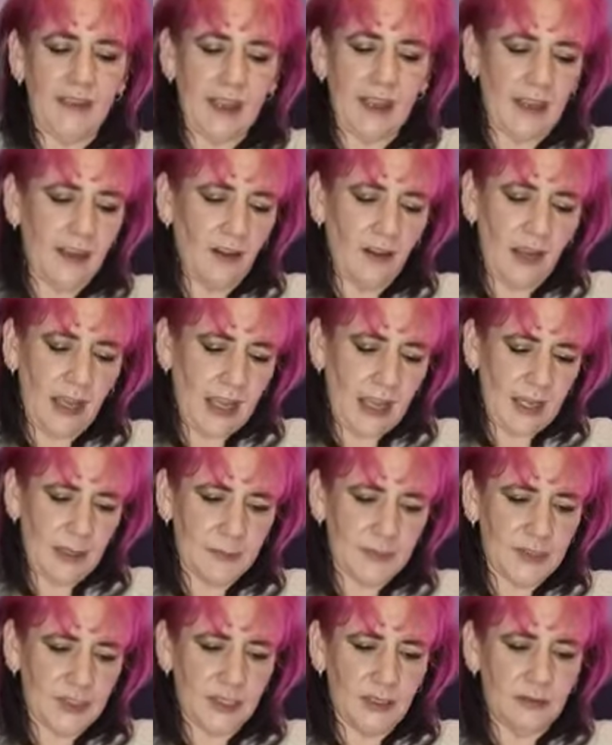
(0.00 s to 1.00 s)
they are
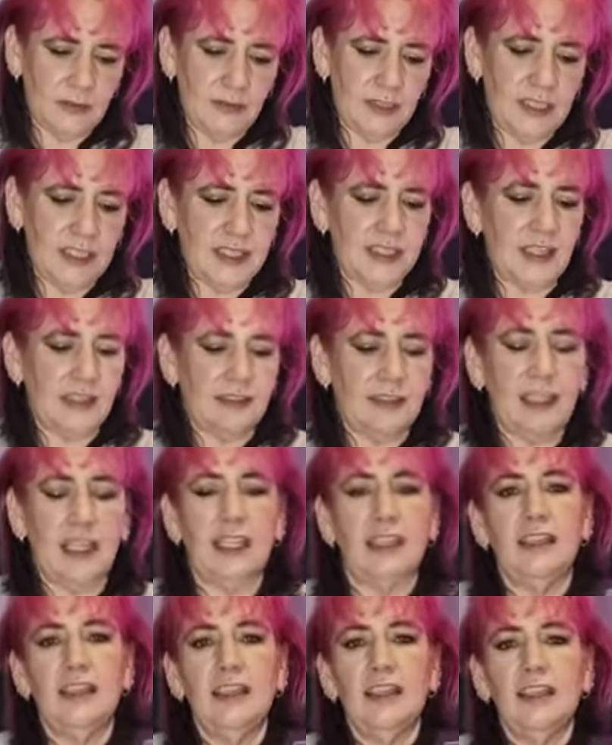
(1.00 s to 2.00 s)
absolutely
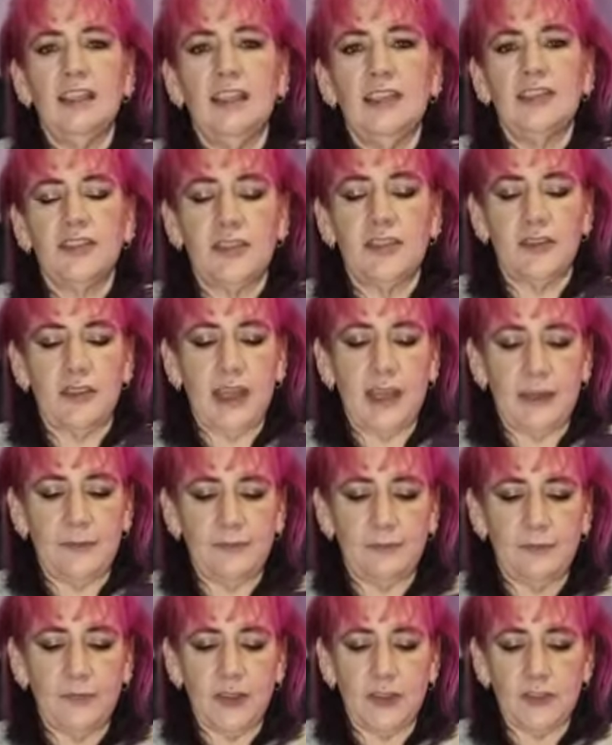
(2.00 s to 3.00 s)
stunning. So yeah,
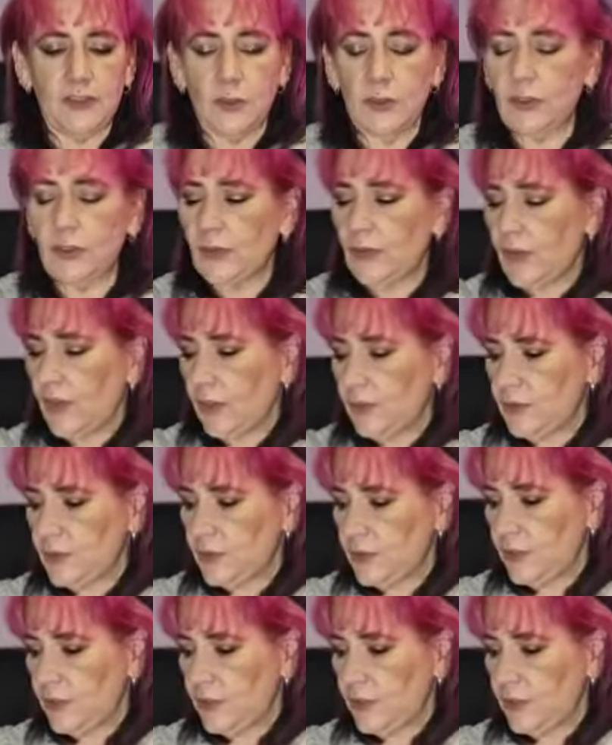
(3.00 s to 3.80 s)
so I got those